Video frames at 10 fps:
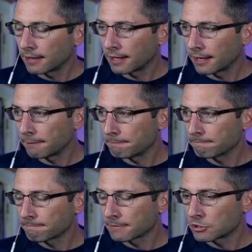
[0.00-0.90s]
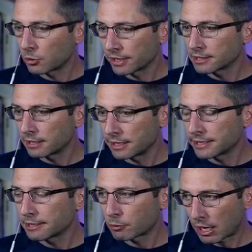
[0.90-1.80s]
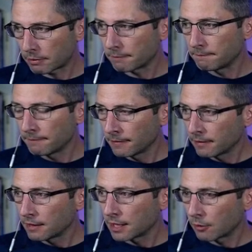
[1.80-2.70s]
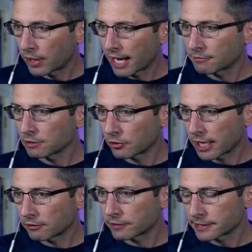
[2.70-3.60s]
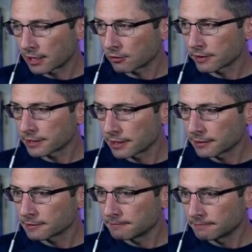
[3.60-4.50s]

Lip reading: So it is a problem, and we have to learn how to recycle these things.